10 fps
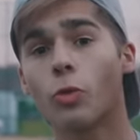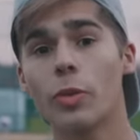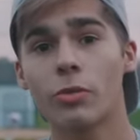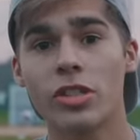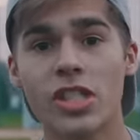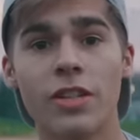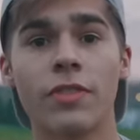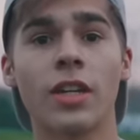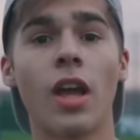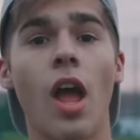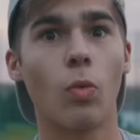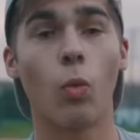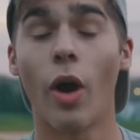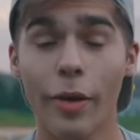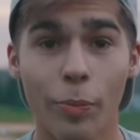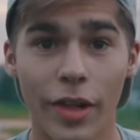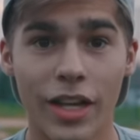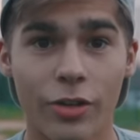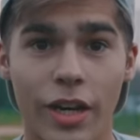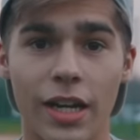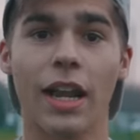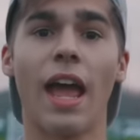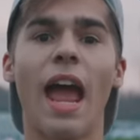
will be receiving one PlateCrate